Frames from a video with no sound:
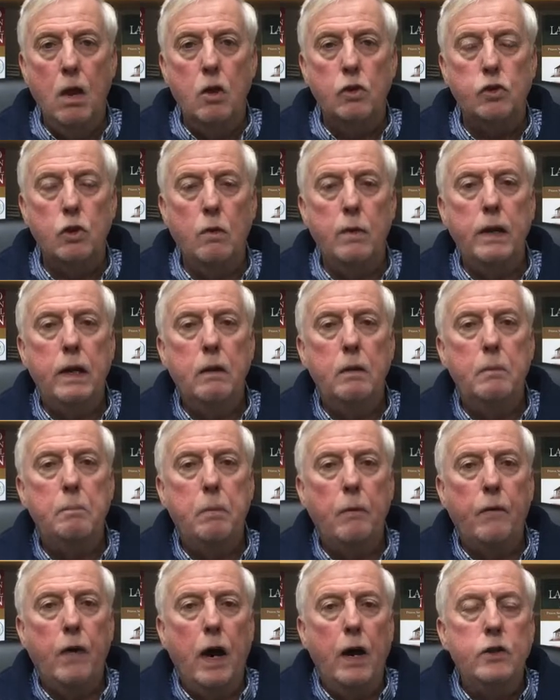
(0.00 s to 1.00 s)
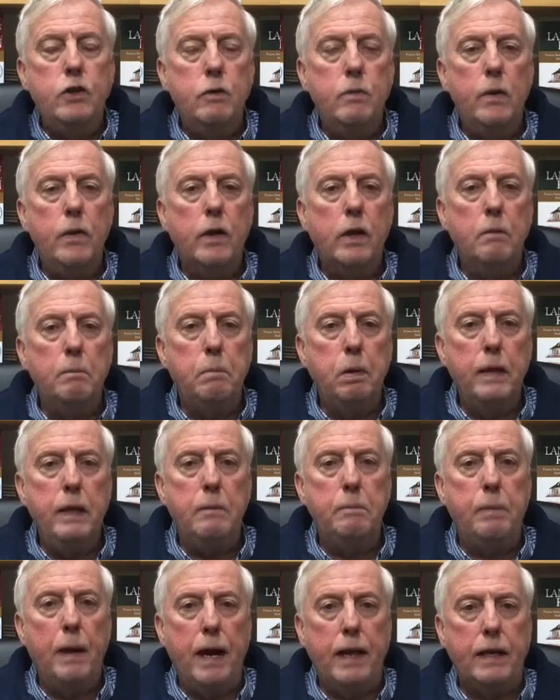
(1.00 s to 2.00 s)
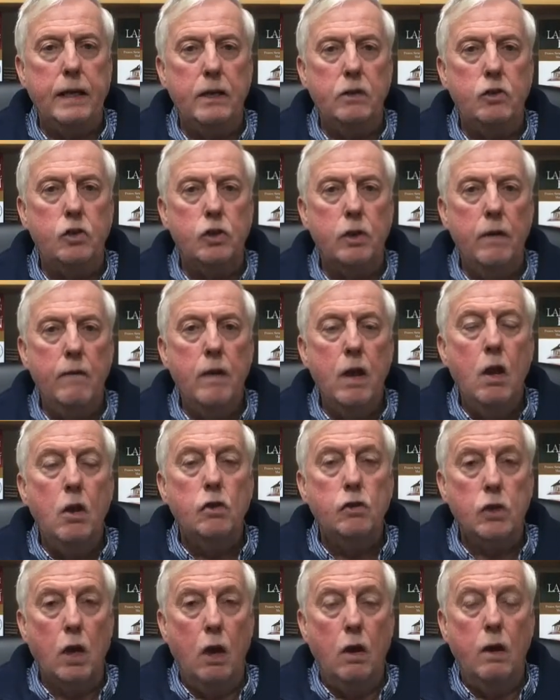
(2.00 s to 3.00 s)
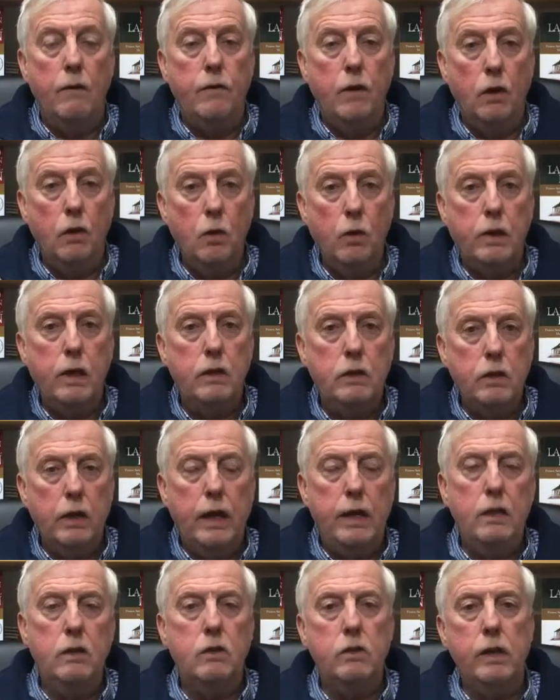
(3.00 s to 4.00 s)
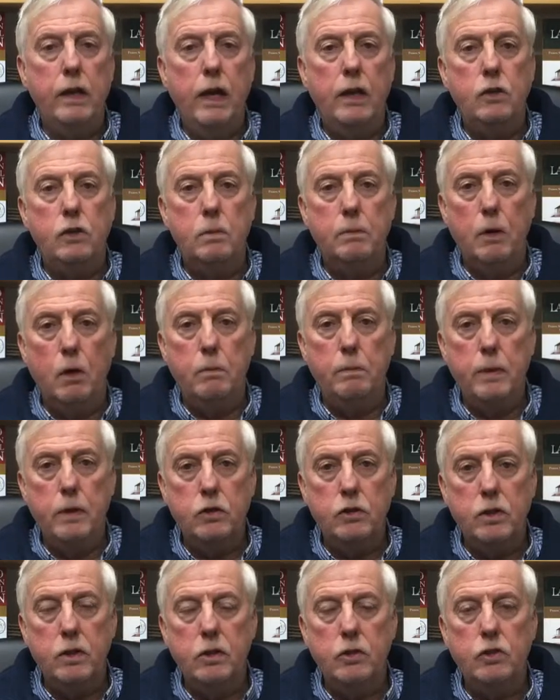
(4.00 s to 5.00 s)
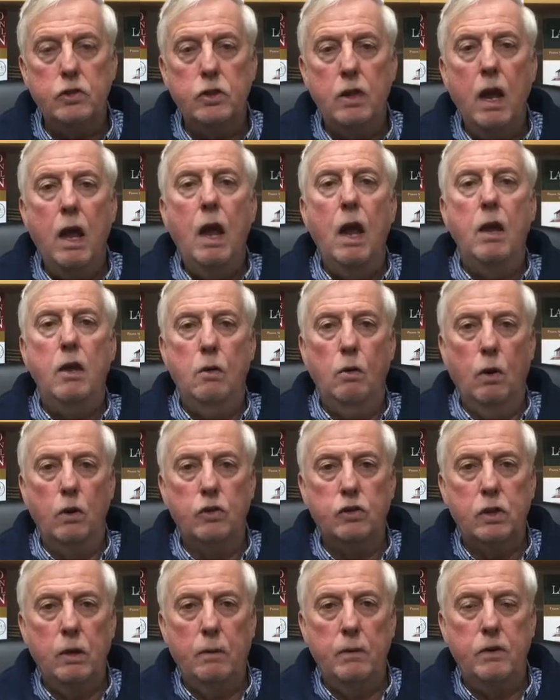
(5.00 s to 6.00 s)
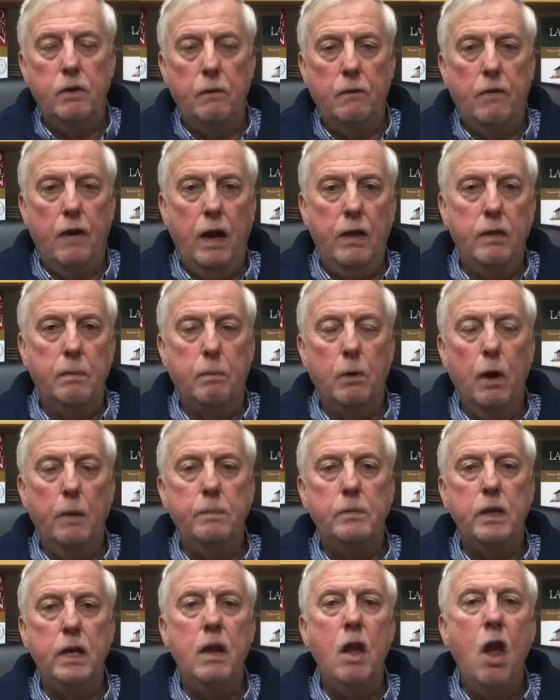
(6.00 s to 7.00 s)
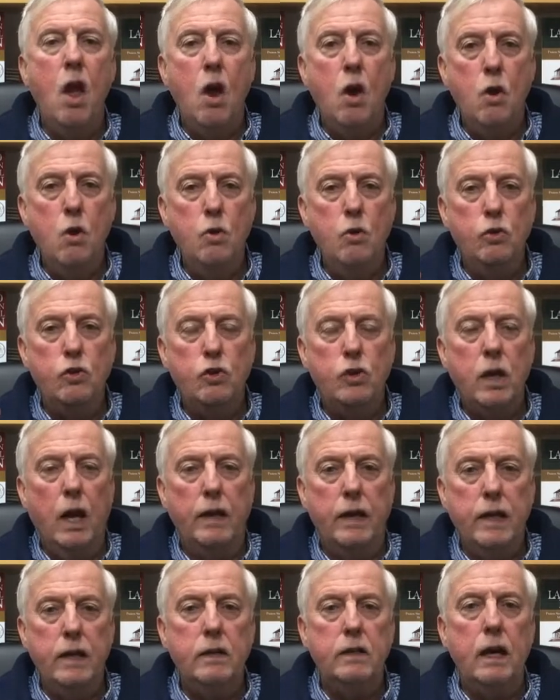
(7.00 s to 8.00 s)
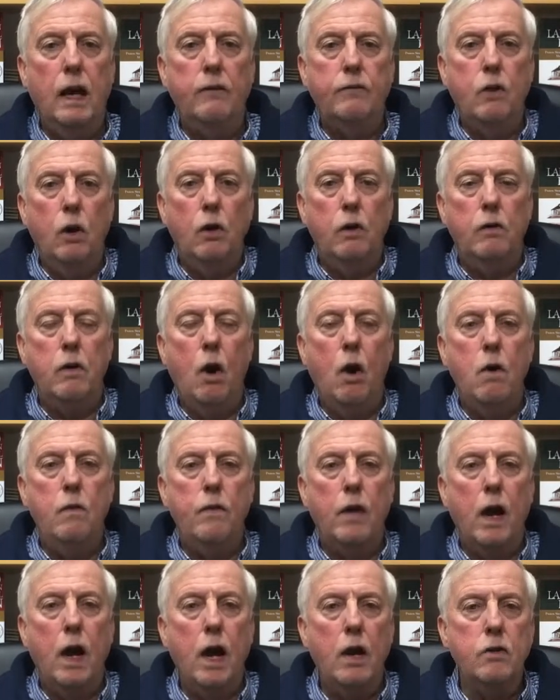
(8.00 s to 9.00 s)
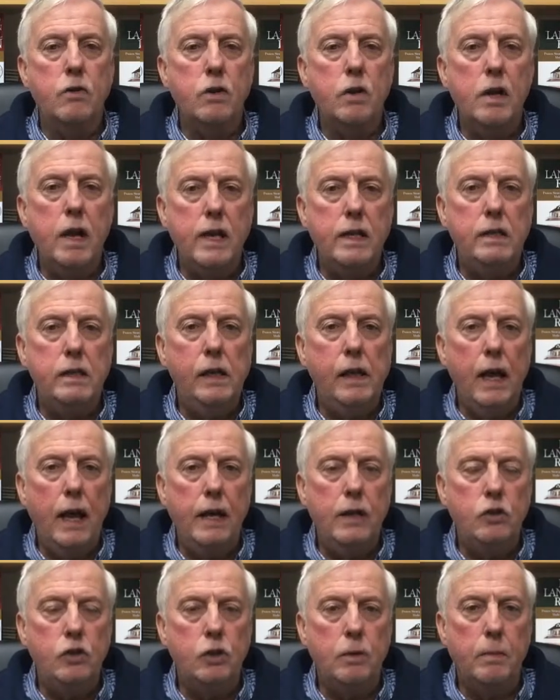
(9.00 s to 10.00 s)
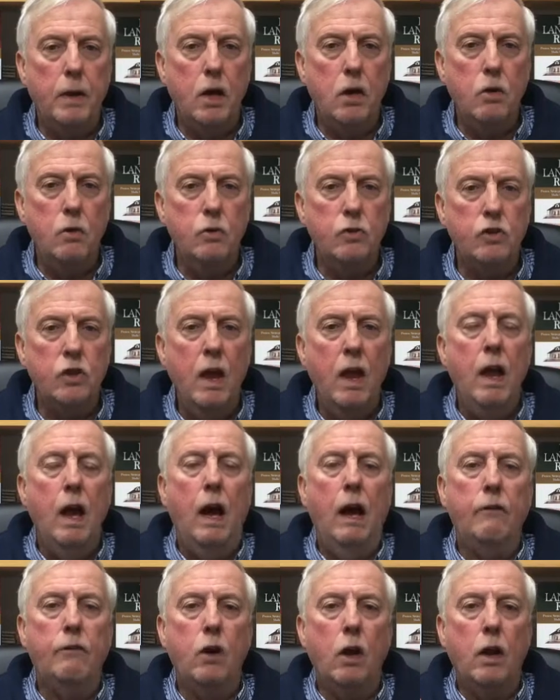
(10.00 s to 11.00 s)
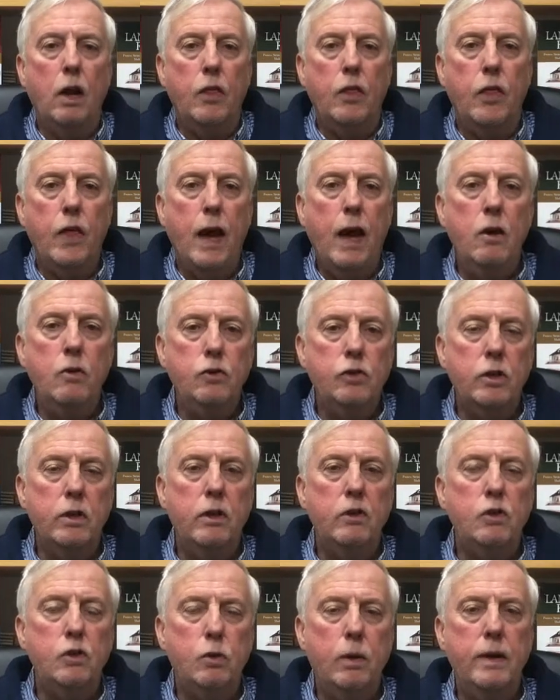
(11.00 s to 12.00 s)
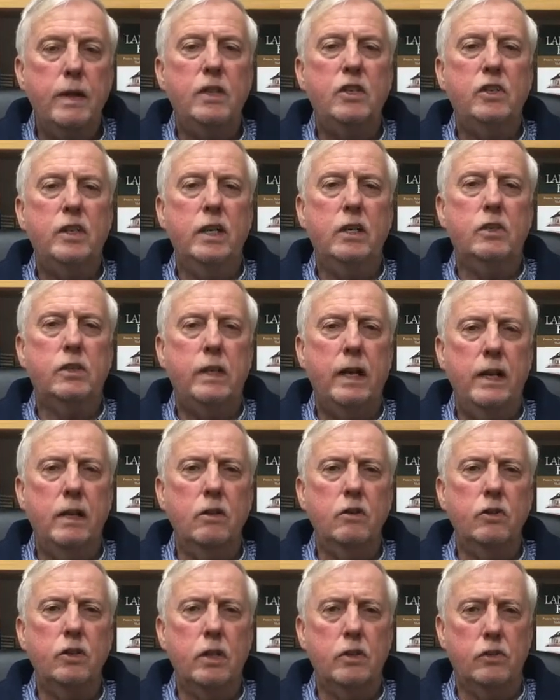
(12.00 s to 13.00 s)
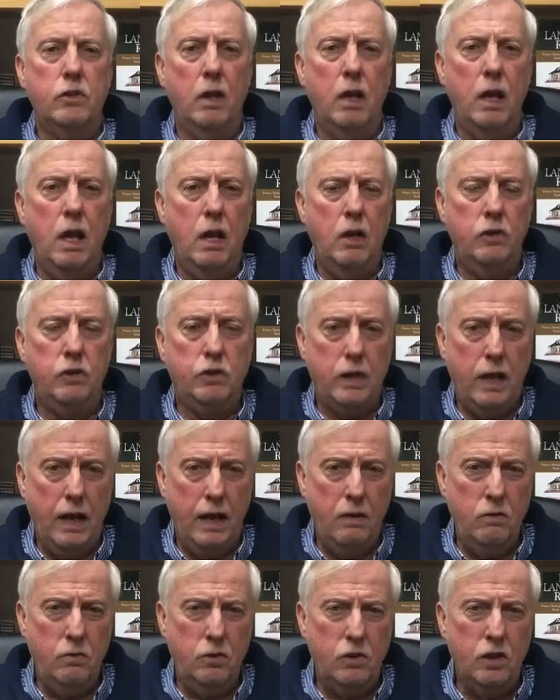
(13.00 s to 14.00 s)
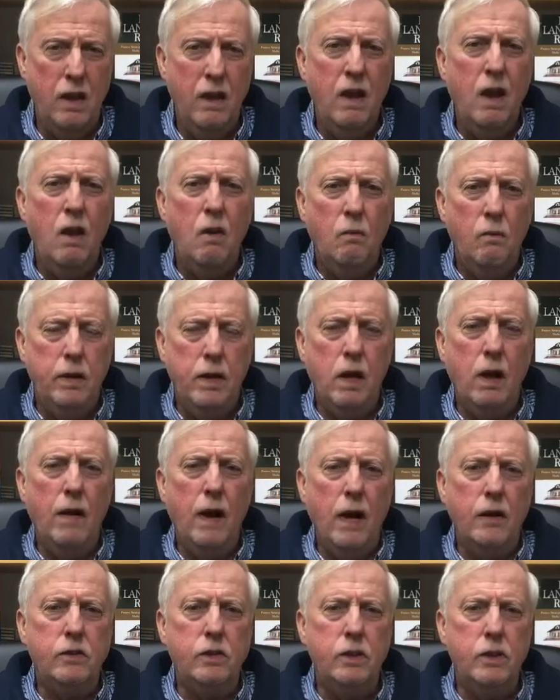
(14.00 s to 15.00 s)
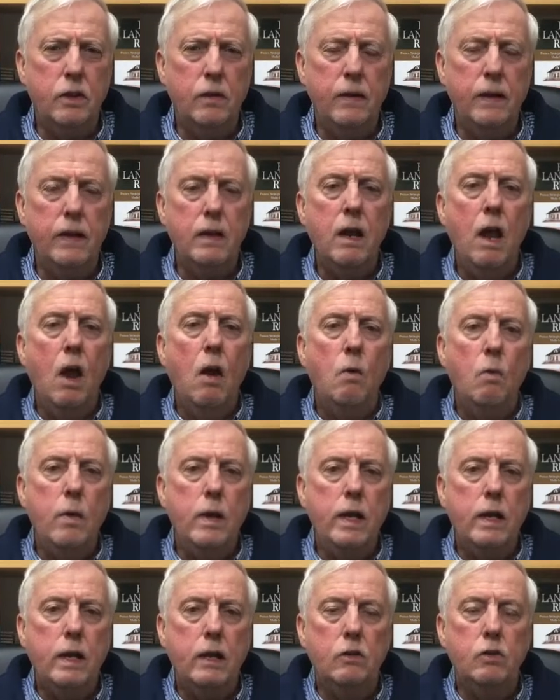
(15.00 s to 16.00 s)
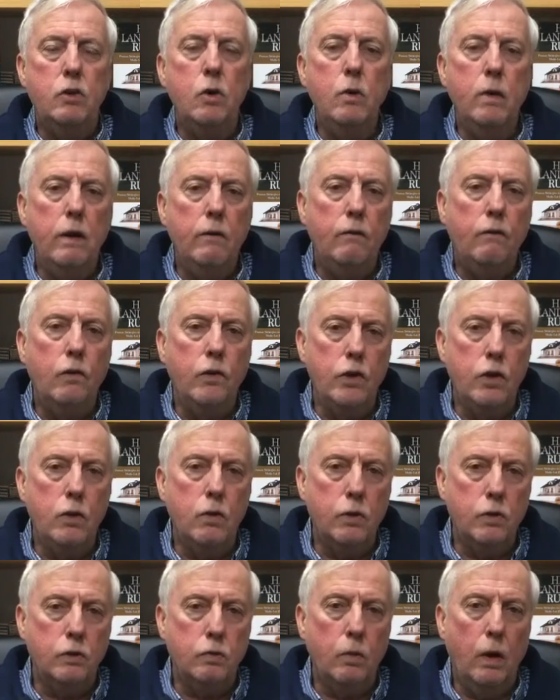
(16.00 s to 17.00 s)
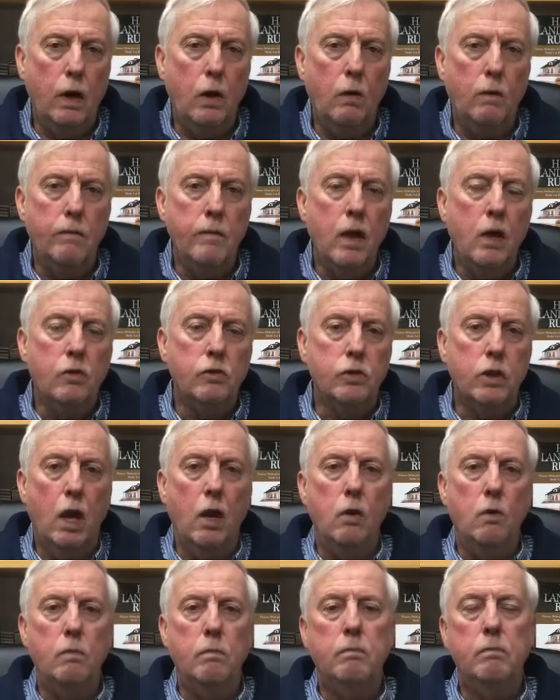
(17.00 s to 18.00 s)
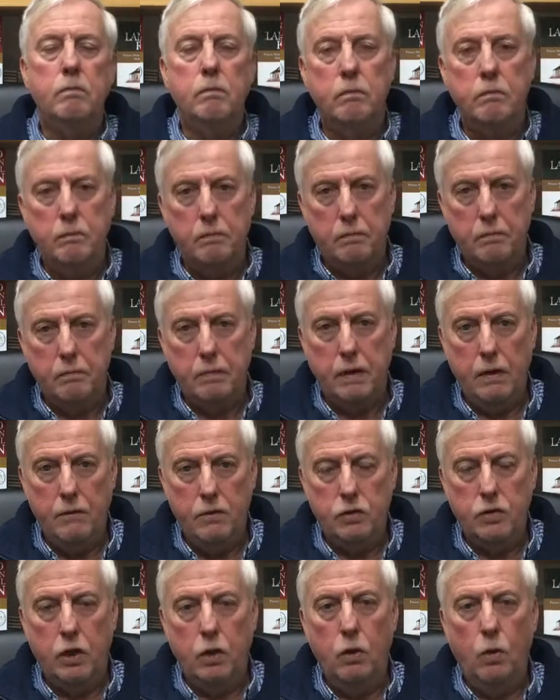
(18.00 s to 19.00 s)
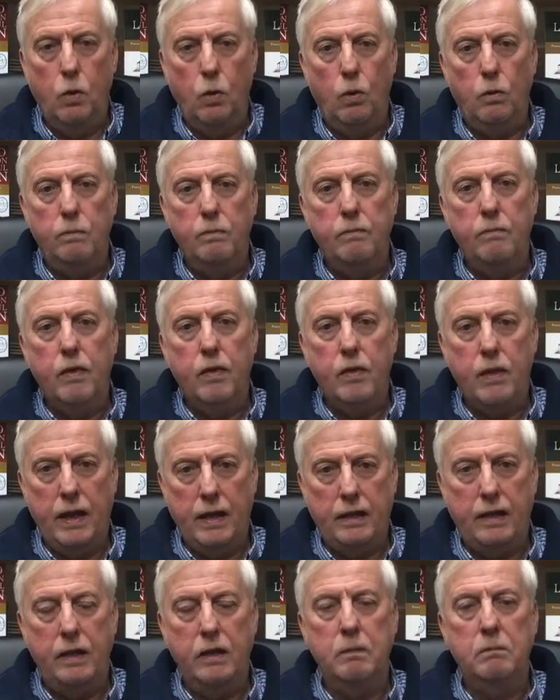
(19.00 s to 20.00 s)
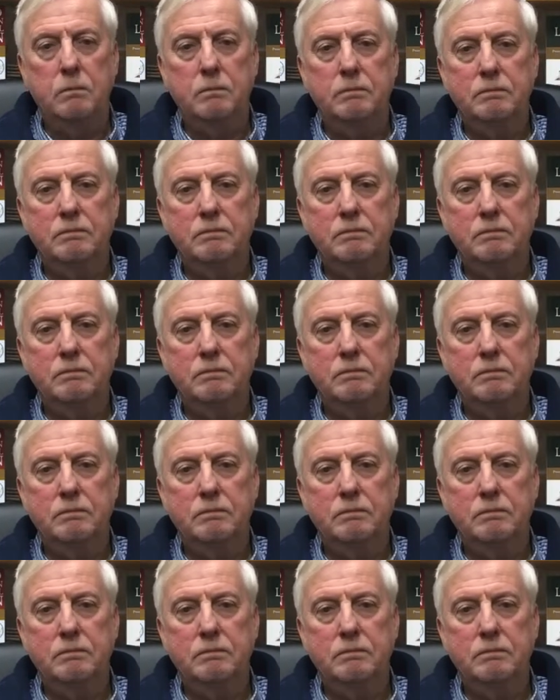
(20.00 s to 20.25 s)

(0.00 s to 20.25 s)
So we can provide you with a complete package. So if you're looking to get into the HMO business, you want someone to find the property who's done it. I've got over 180 HMOs. I've got 1,026 tenants, that's the last count. We know how to do it. We can do it for you as well. So give us a call. Thank you.